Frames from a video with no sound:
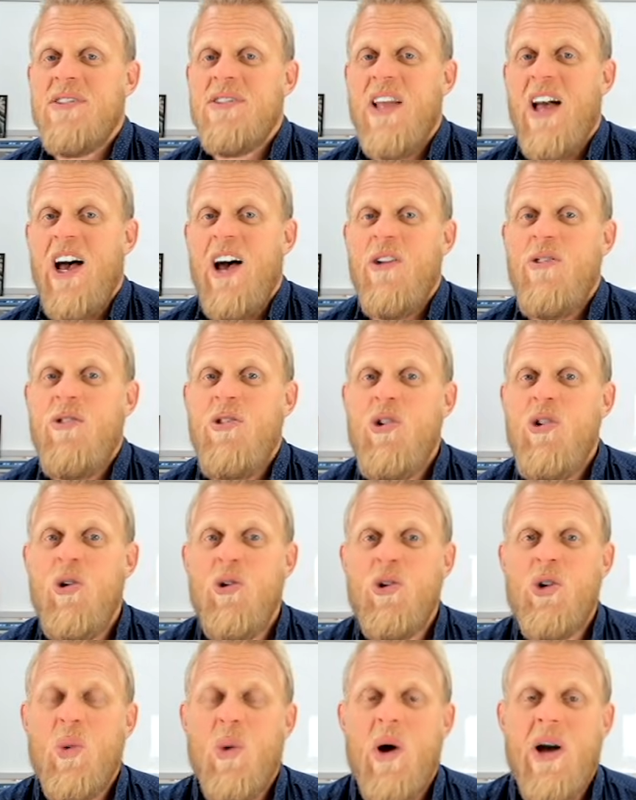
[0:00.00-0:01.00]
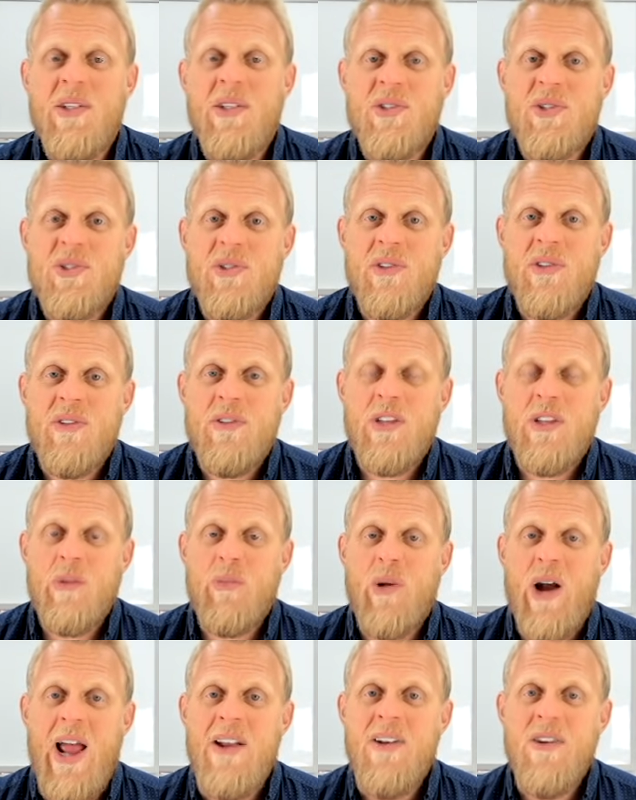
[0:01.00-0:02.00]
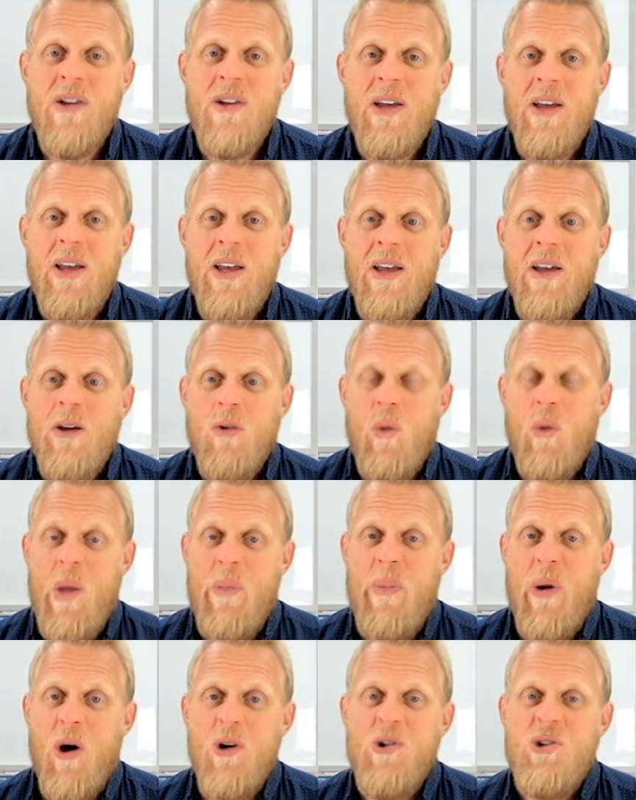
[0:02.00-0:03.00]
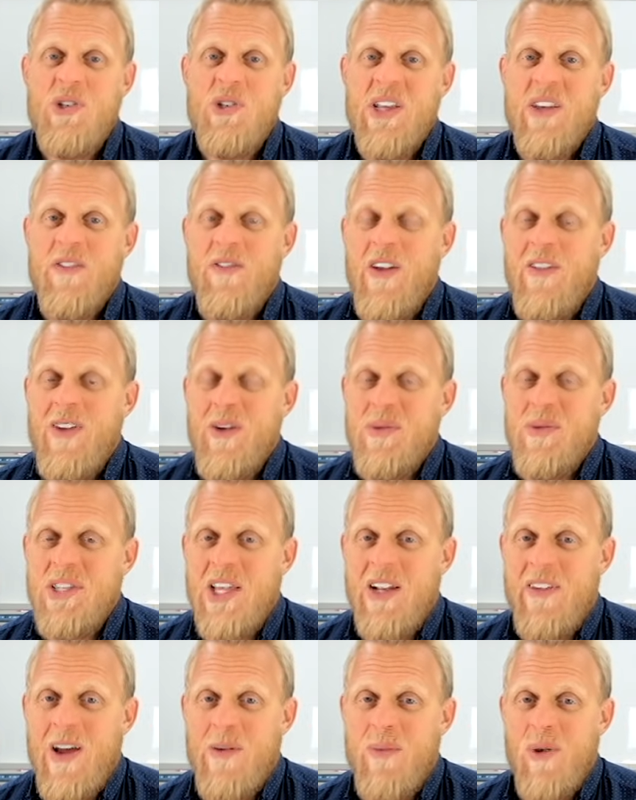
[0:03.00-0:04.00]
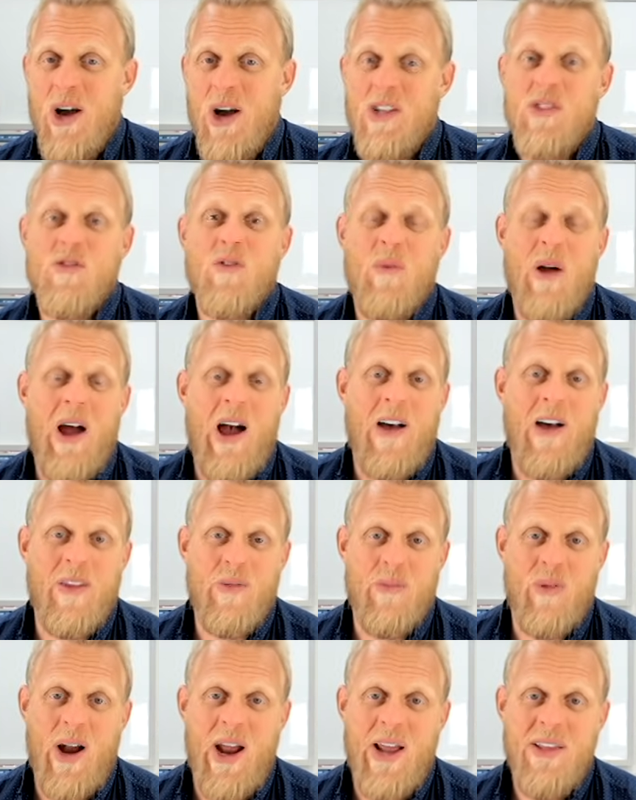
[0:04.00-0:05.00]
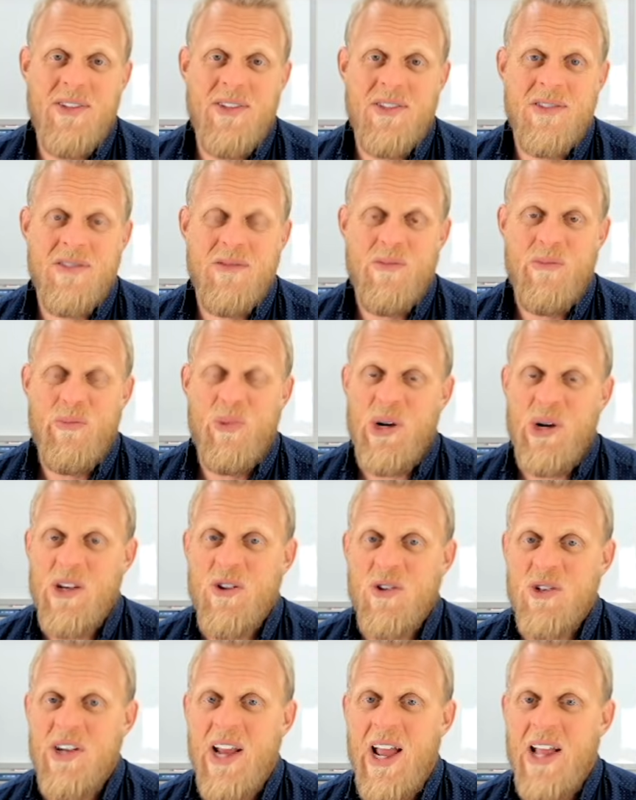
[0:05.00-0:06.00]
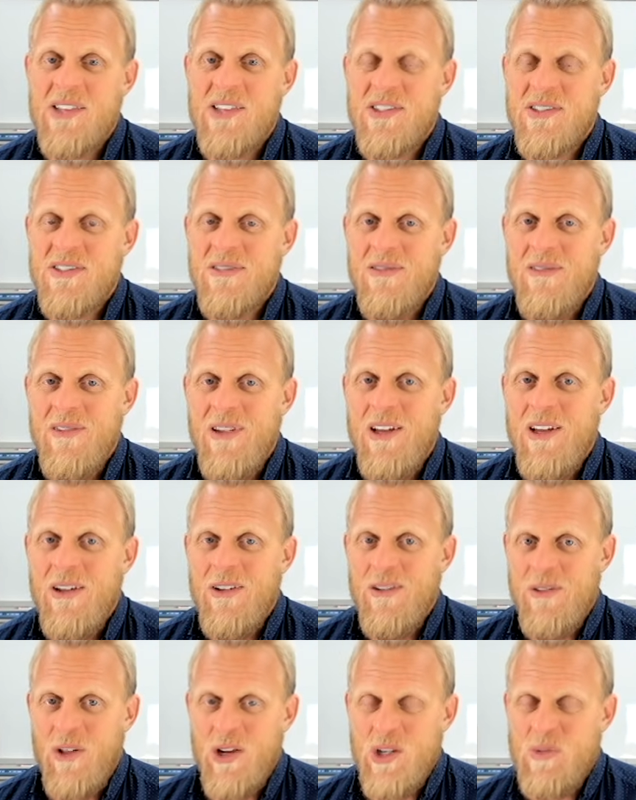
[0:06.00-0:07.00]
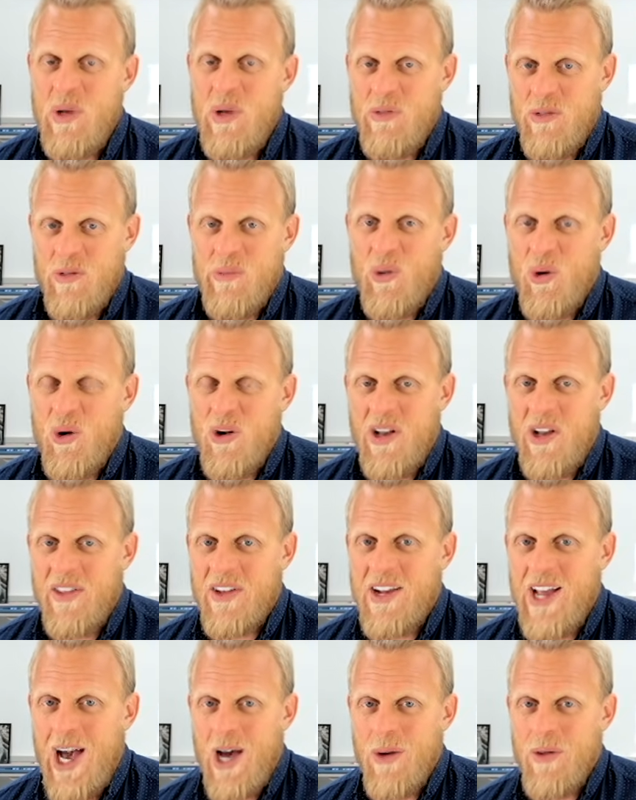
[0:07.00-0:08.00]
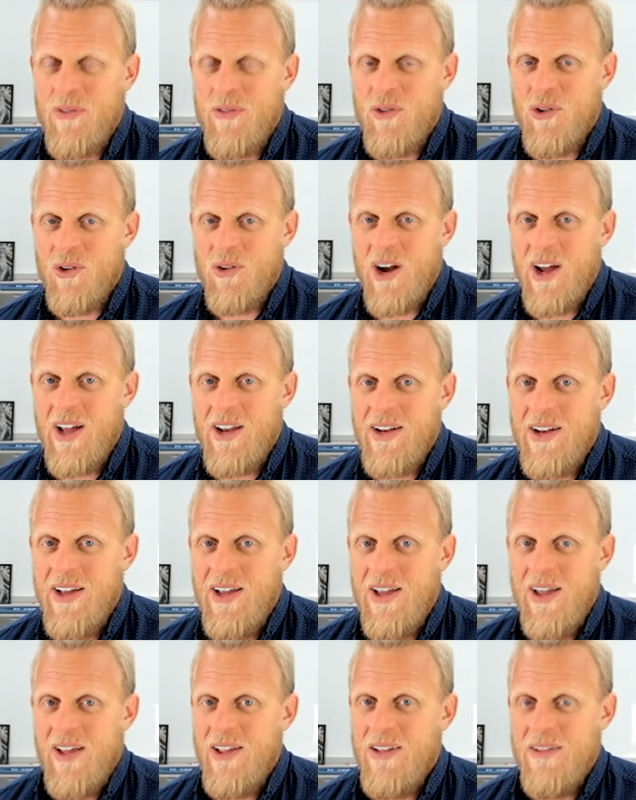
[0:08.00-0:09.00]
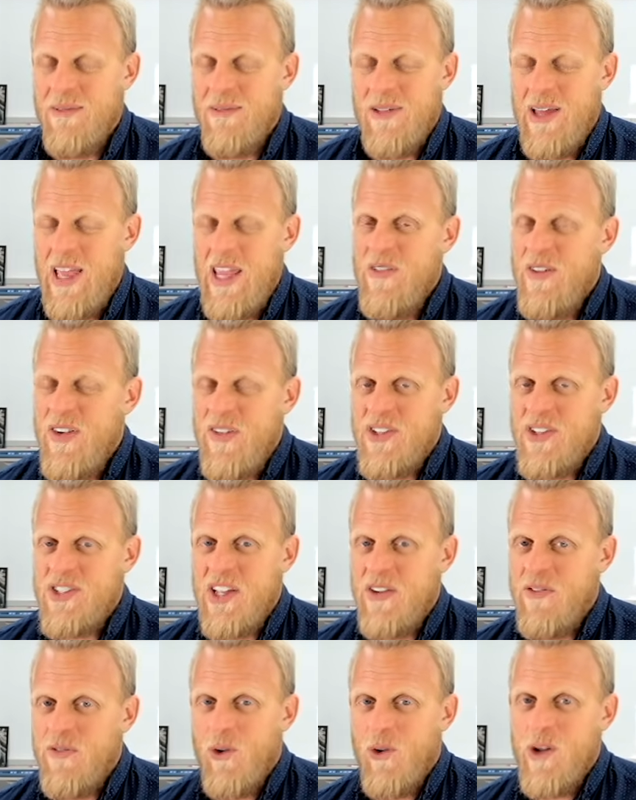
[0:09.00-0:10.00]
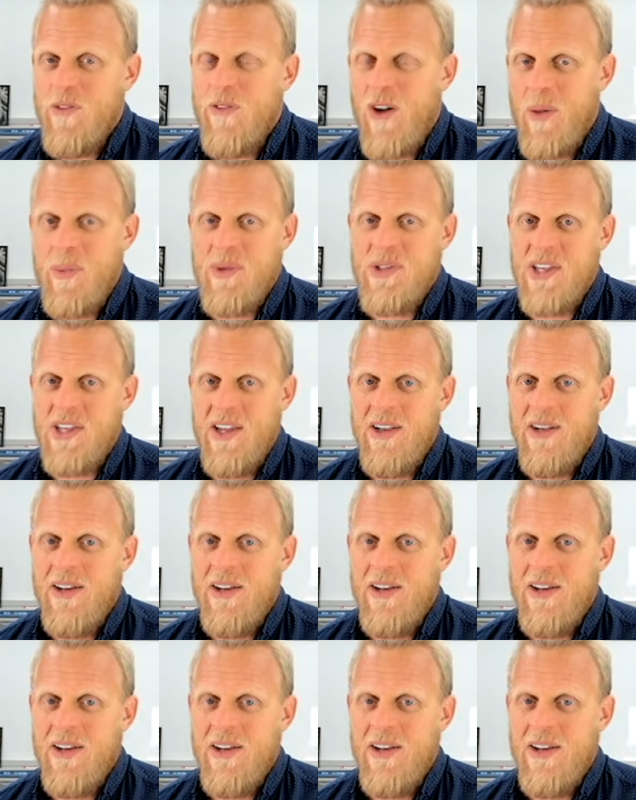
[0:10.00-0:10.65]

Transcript: are new to us, to the brand. We're poaching 50% of our buyers from other brands. Pretty good chance those people have bought another car before, right? Even if you said 45%.